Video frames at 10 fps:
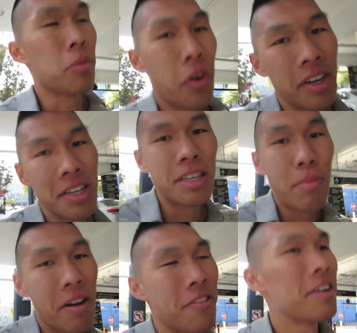I'm going to see
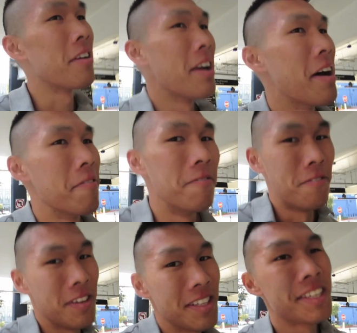my friend right now,
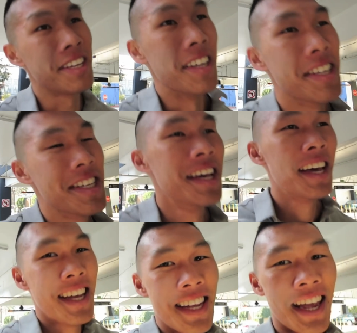Vincent.
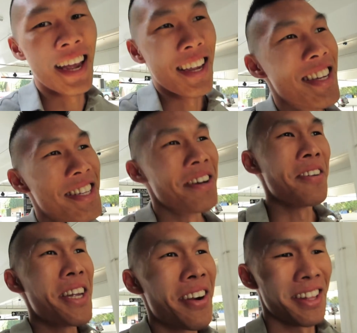Yay, he's
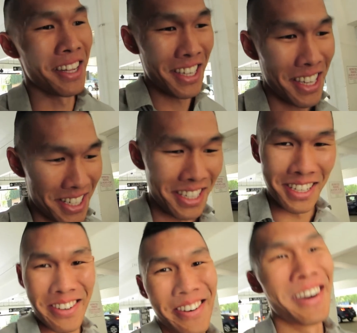over here at the Tesla
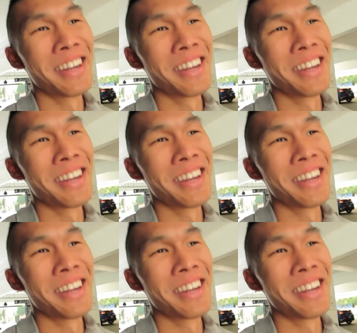store.